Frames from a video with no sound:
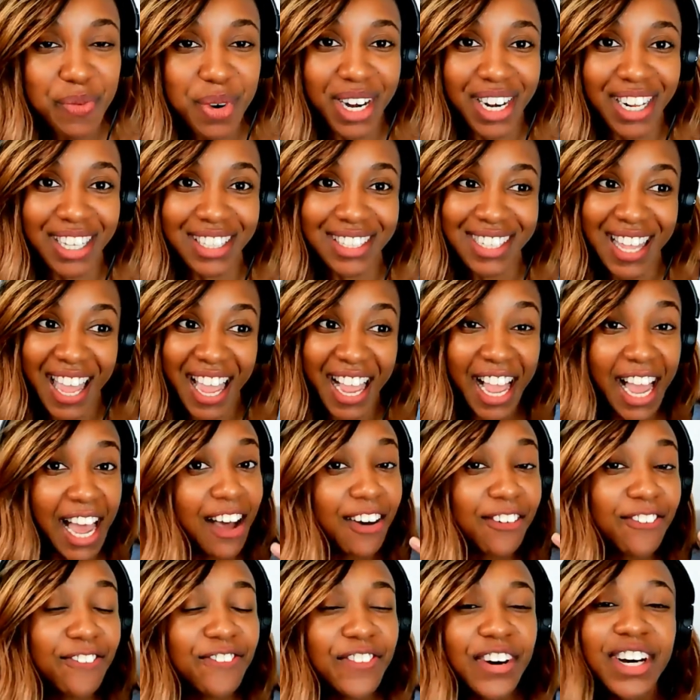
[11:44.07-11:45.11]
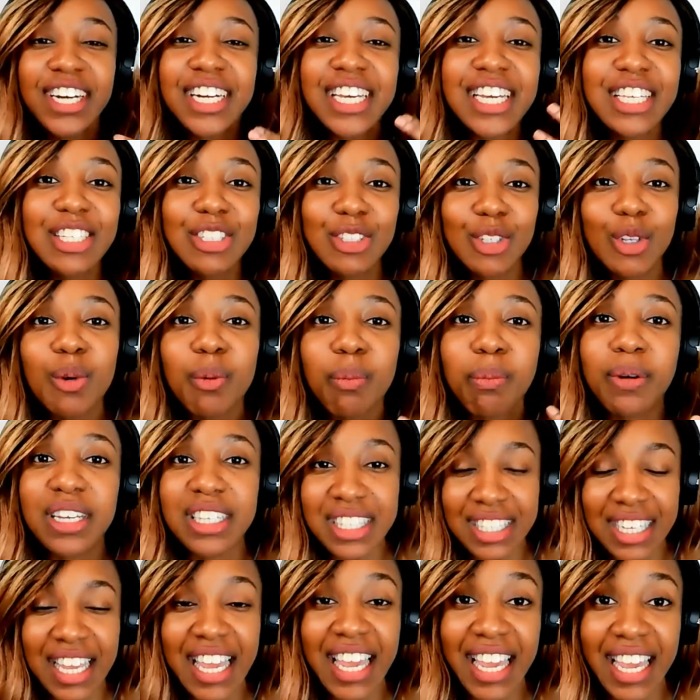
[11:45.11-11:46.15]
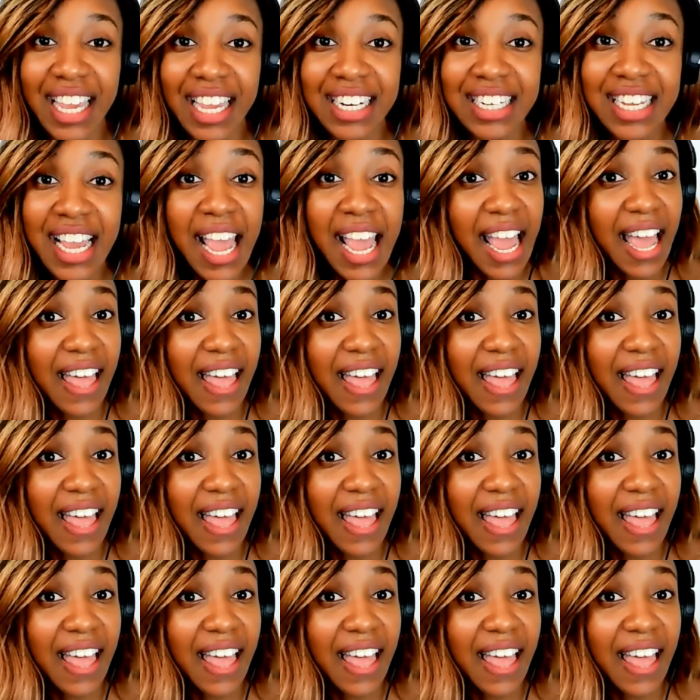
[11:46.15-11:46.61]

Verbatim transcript: but it's like funny to pretend.